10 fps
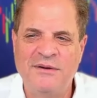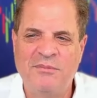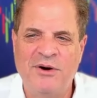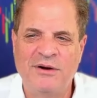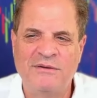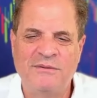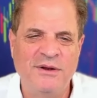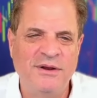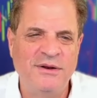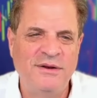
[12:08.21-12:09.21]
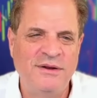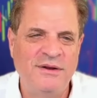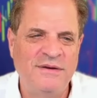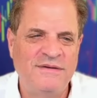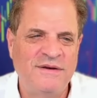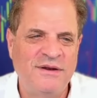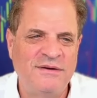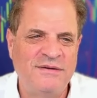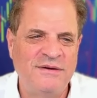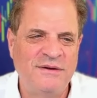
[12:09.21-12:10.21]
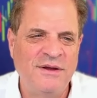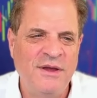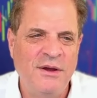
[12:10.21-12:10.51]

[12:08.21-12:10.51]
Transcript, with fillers: Mark Twain uh, said, uh,